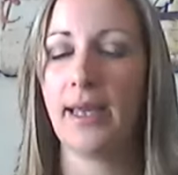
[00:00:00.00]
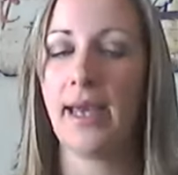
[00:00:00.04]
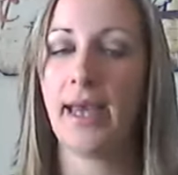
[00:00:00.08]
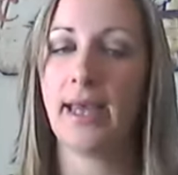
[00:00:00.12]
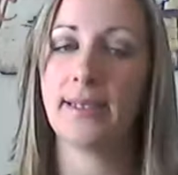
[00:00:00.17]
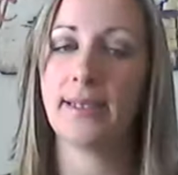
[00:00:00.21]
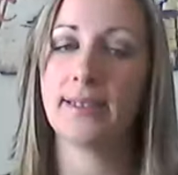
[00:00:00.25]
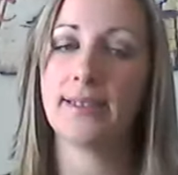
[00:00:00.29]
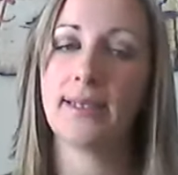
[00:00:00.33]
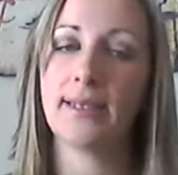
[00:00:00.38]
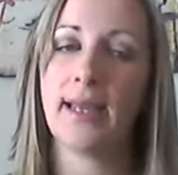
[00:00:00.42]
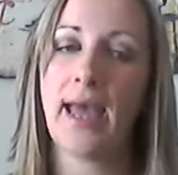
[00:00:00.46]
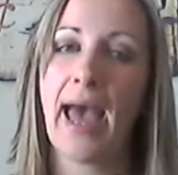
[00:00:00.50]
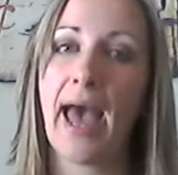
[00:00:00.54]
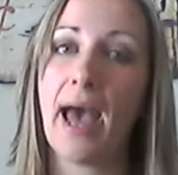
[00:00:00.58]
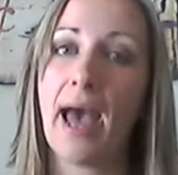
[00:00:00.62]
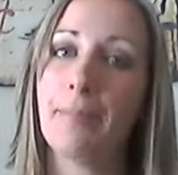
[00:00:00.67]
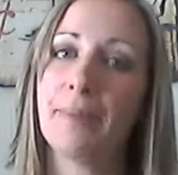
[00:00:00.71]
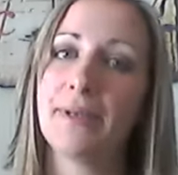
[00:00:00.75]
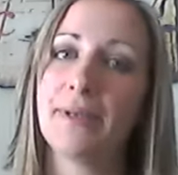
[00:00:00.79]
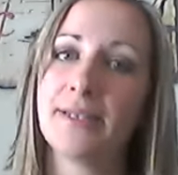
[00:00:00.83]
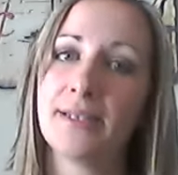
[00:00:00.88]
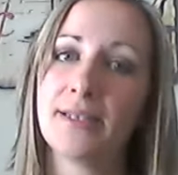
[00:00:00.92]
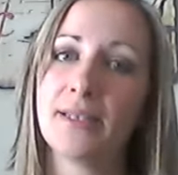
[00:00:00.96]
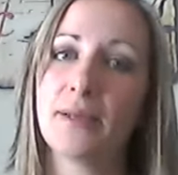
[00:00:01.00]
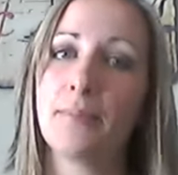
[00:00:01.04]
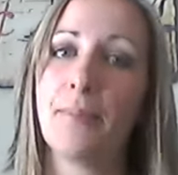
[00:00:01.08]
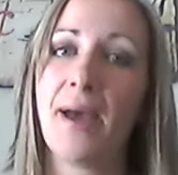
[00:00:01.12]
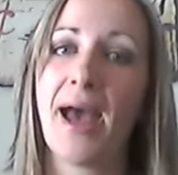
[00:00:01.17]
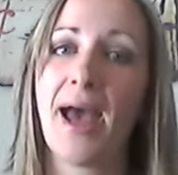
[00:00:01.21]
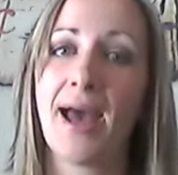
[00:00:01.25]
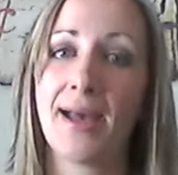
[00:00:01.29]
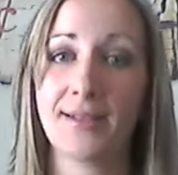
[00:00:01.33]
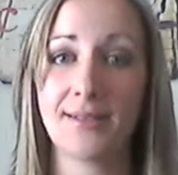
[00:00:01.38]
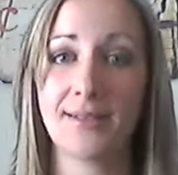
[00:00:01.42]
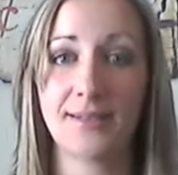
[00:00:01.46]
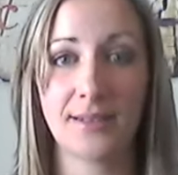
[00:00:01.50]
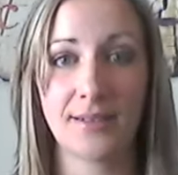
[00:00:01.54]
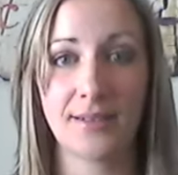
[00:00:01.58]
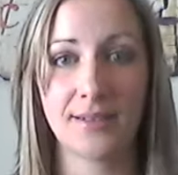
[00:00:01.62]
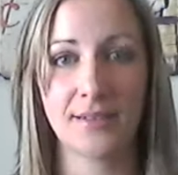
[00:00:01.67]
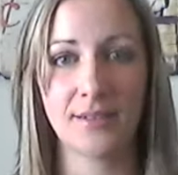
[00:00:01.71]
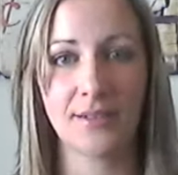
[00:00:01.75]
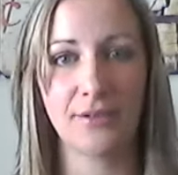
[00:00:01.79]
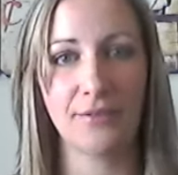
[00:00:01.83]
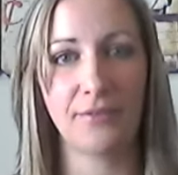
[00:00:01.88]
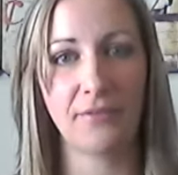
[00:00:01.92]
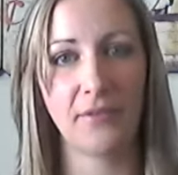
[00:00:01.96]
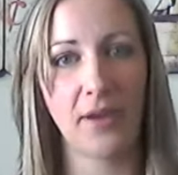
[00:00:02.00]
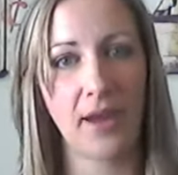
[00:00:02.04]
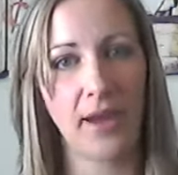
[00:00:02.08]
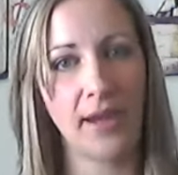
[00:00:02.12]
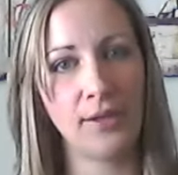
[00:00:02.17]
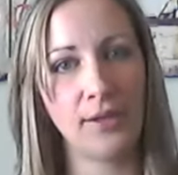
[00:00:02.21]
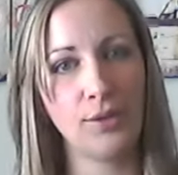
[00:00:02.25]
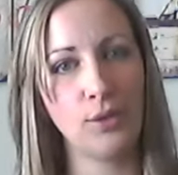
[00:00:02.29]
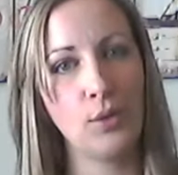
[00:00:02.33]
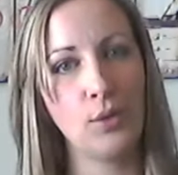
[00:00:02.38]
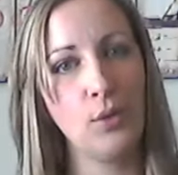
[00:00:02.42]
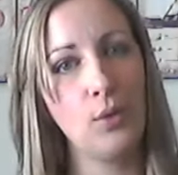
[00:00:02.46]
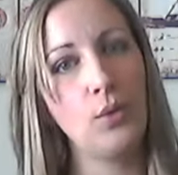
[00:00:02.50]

has happened in the past doesn't define